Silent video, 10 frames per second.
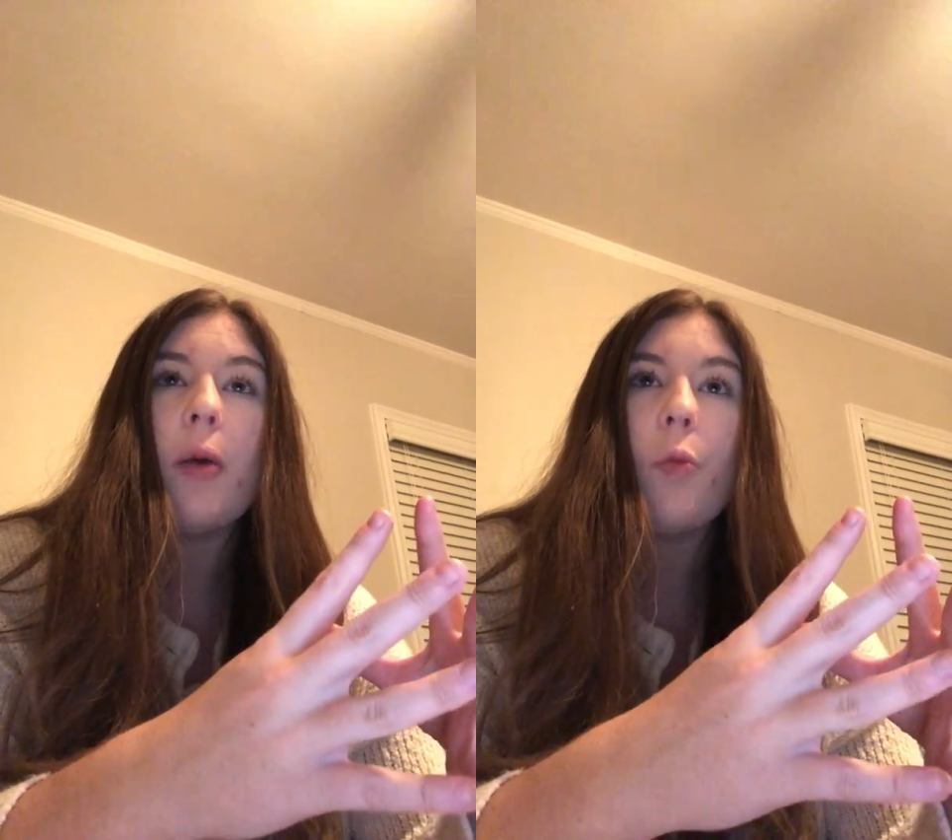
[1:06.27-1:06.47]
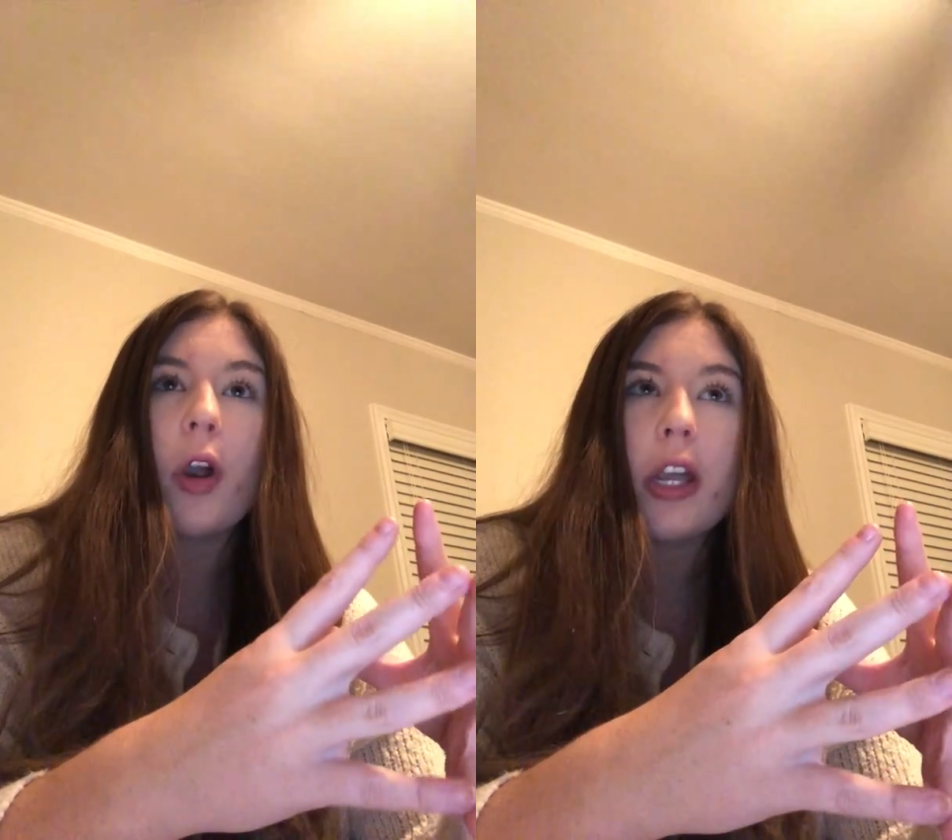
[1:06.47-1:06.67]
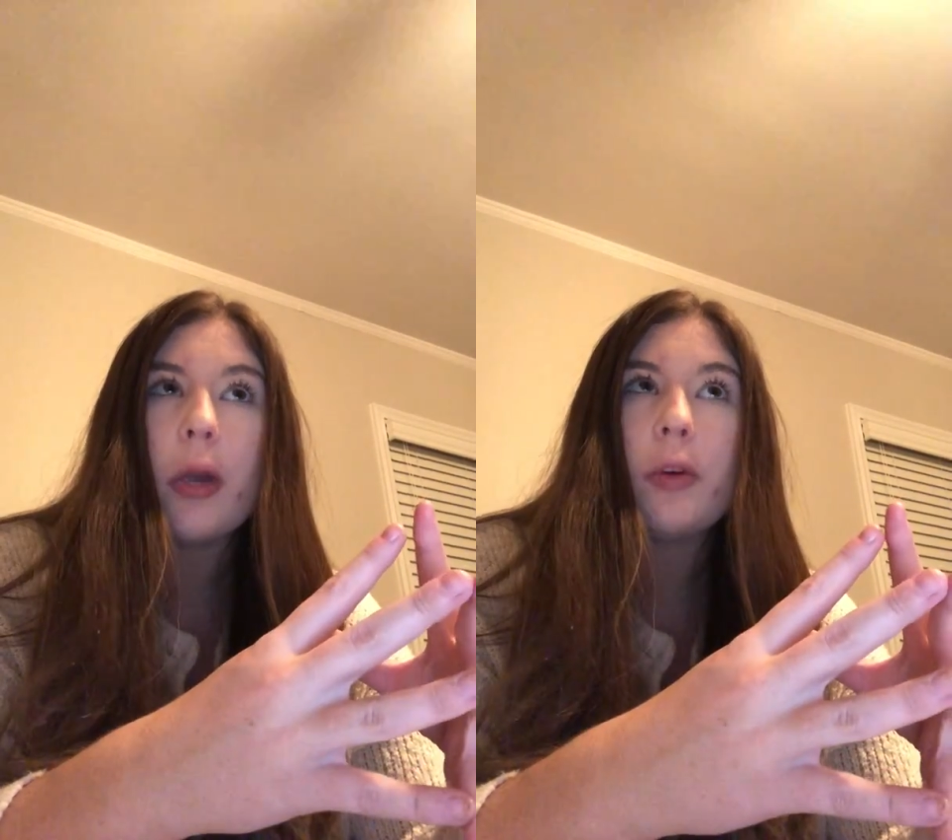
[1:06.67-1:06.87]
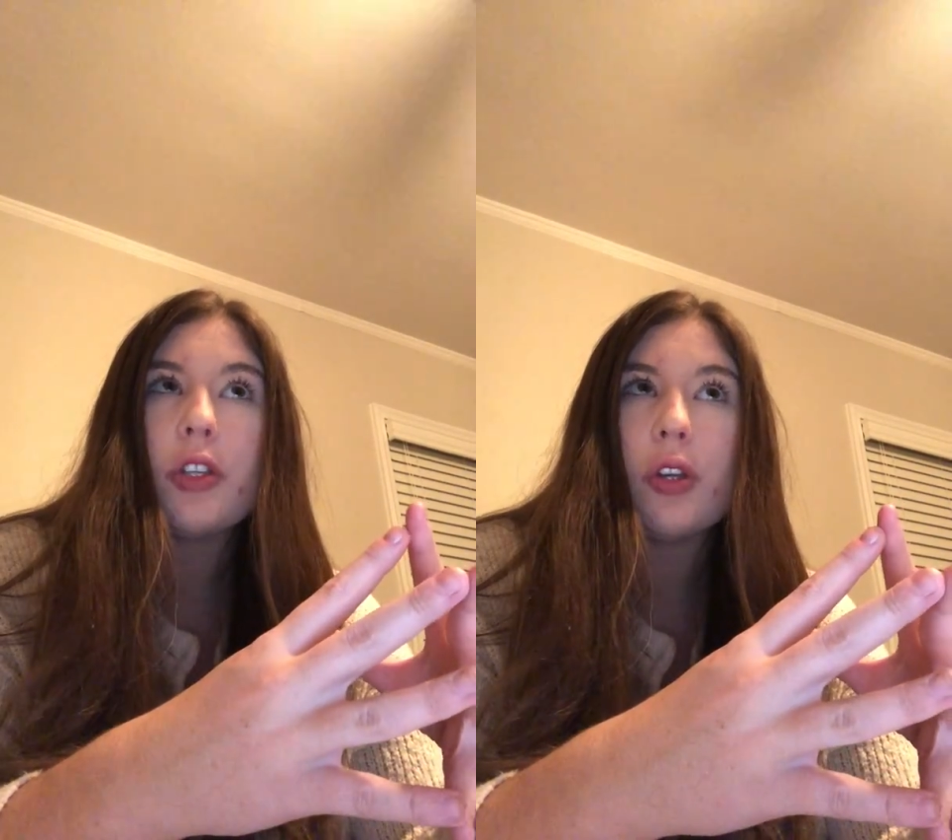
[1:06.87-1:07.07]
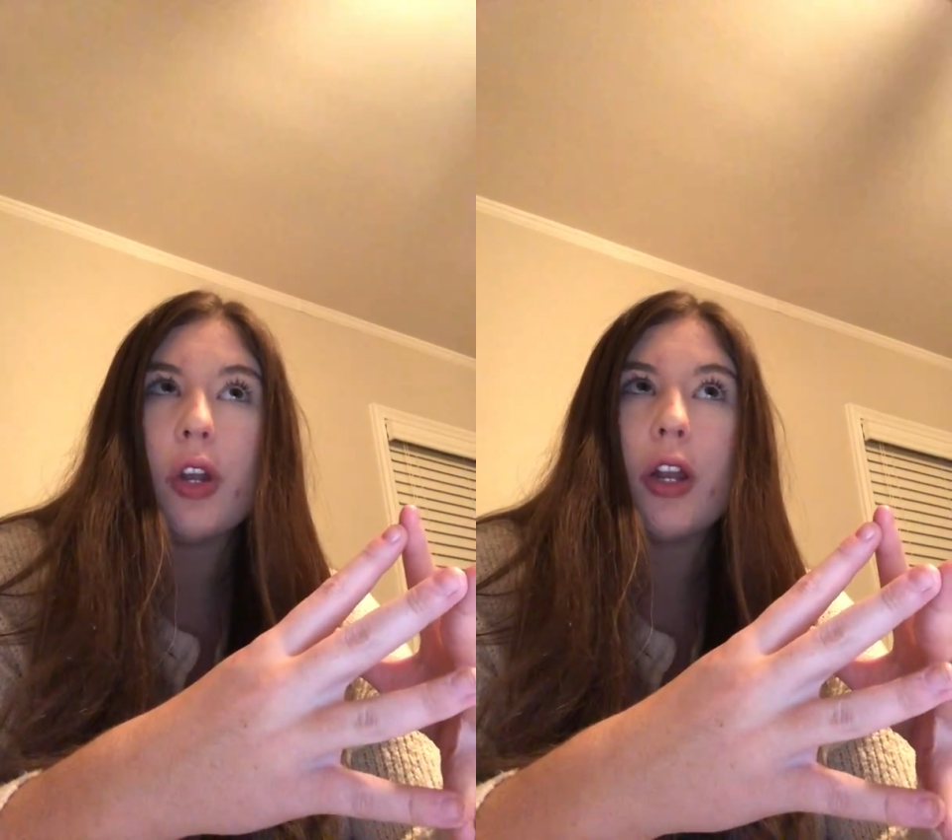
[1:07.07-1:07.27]
working with
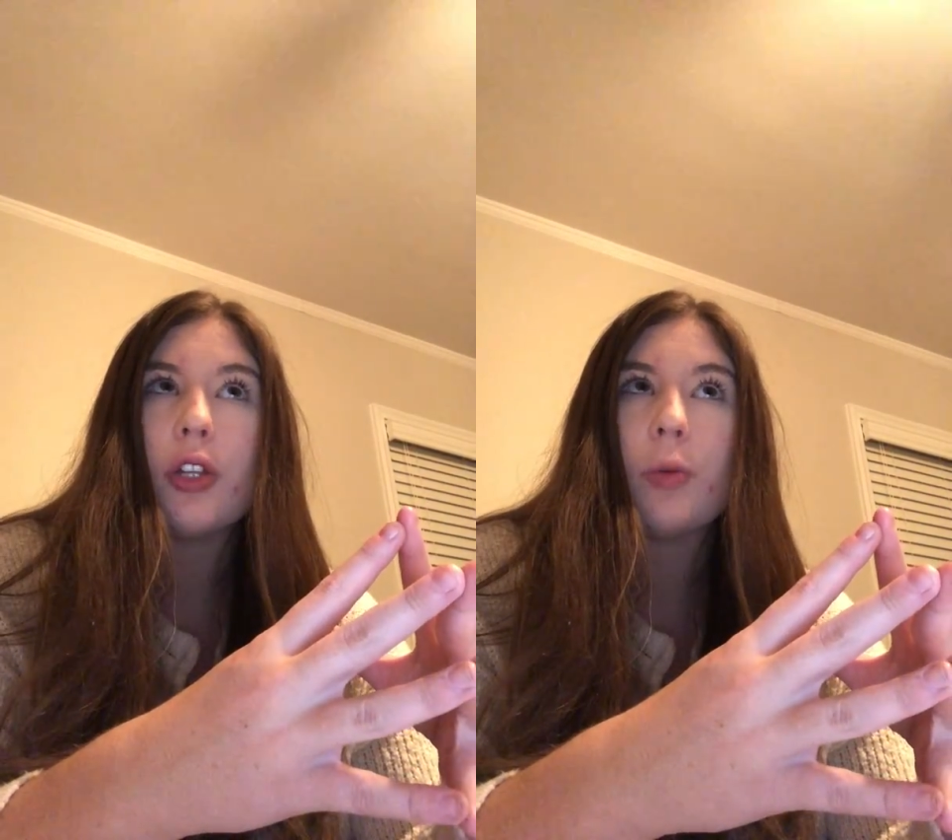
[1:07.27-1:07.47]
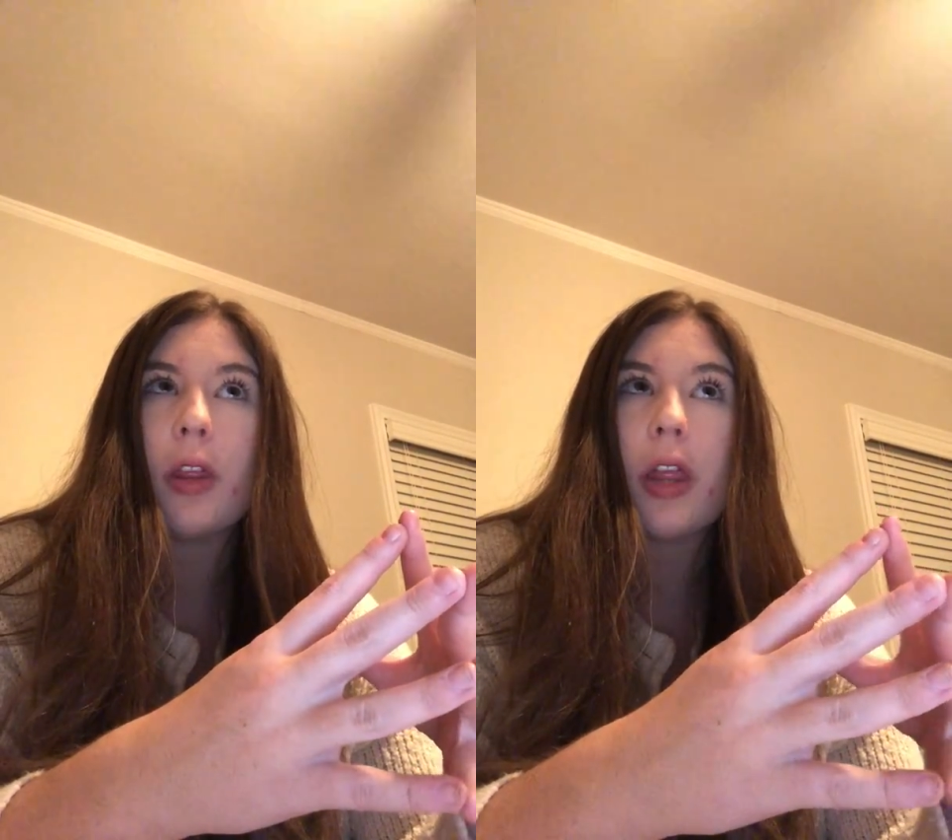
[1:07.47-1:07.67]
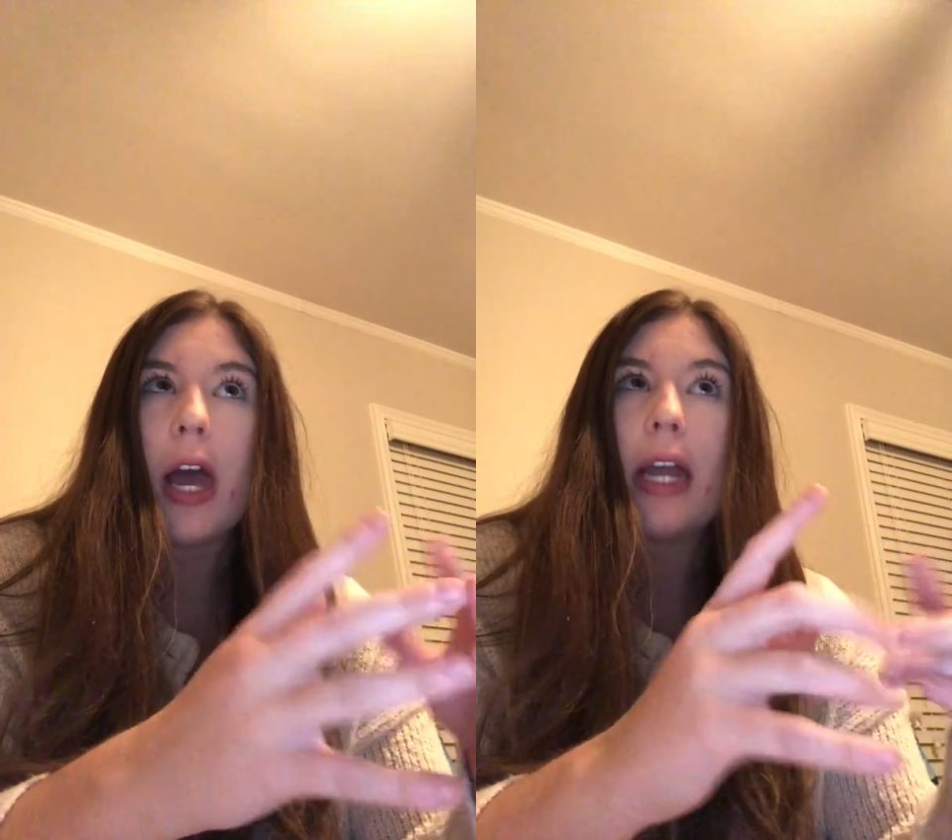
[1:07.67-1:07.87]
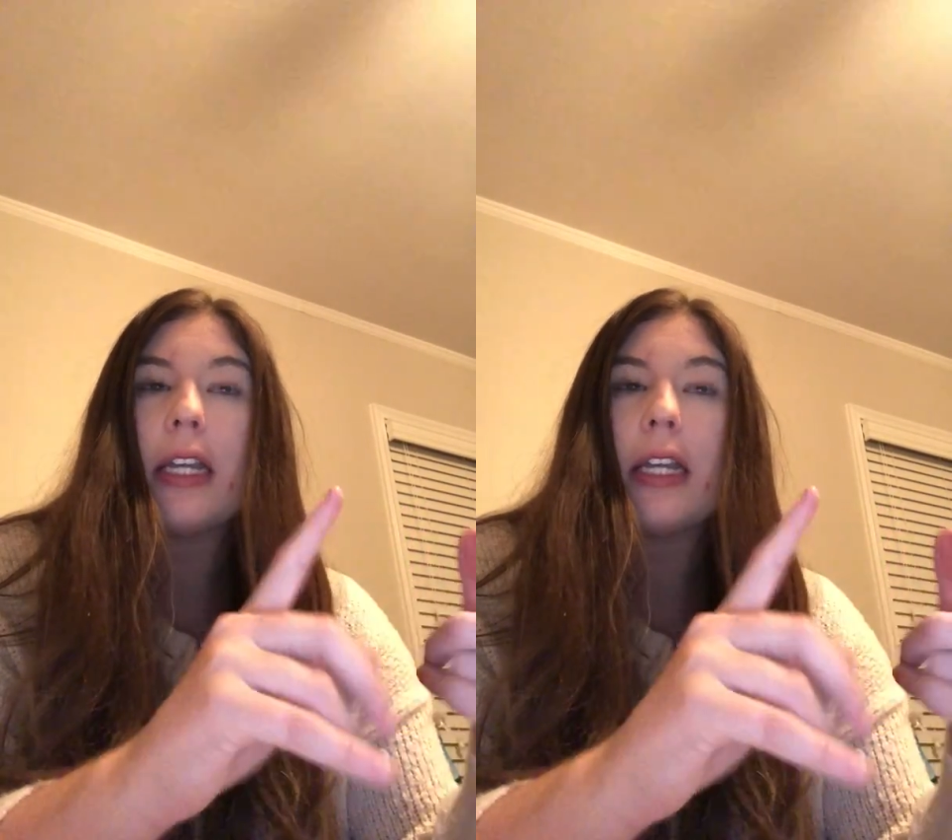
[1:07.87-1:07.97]
students with like